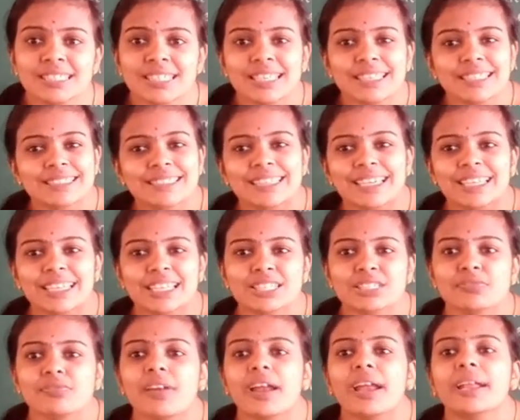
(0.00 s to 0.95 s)

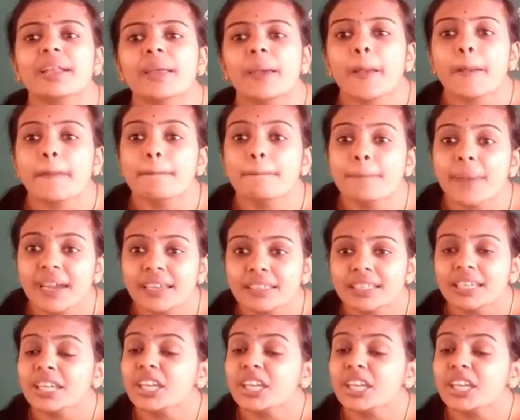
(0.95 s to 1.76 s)
satisfied by the